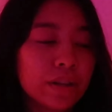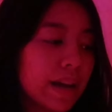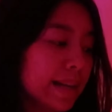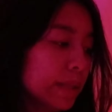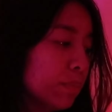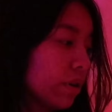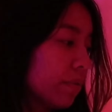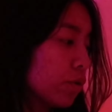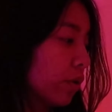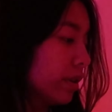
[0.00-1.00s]
Tonight's book
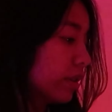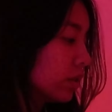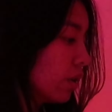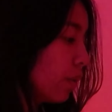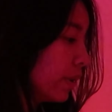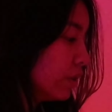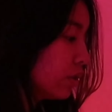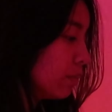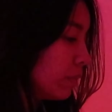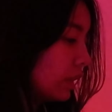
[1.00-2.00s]
of choice is going
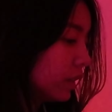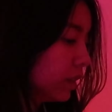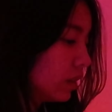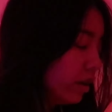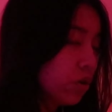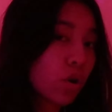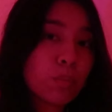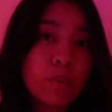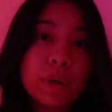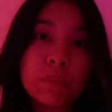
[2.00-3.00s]
to be
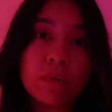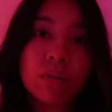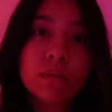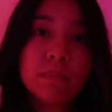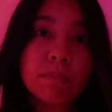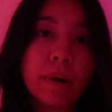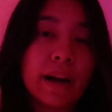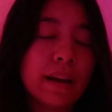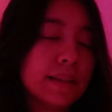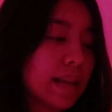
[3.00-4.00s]
Normal People
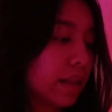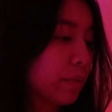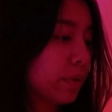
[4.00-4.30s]
by Sally